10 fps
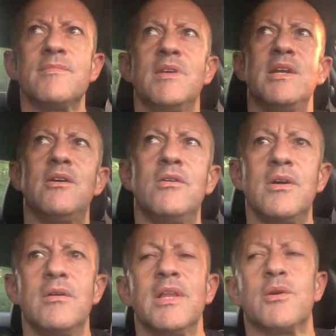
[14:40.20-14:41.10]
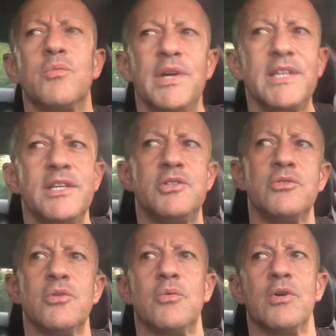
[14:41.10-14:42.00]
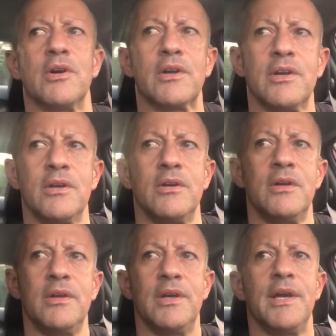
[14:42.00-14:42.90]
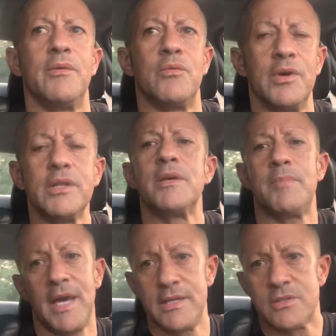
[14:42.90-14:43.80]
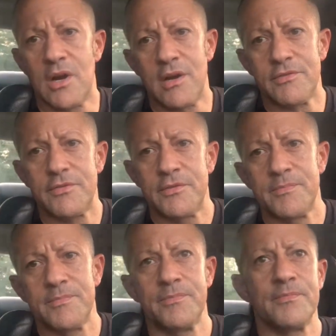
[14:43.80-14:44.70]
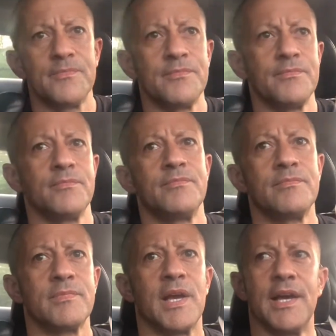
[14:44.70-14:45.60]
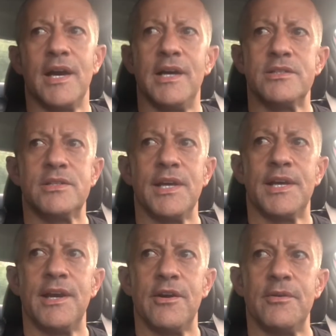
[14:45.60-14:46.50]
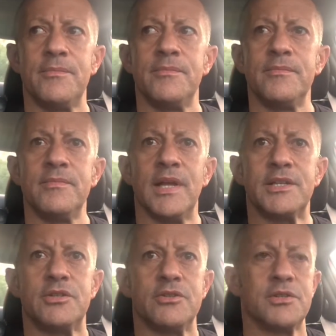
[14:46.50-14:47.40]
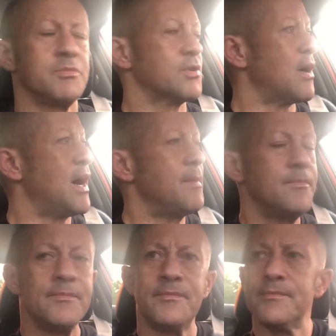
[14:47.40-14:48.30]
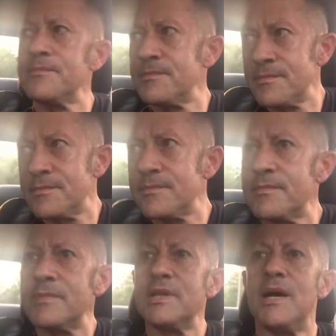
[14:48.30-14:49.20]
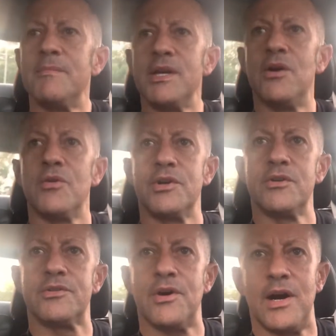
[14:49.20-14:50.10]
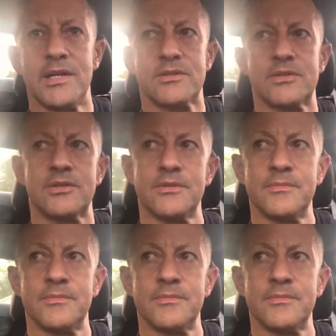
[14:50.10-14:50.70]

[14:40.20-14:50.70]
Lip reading: You know, like really do the work. It really pays off. Okay, guys, take care. Like, share, subscribe. Let me know your thoughts.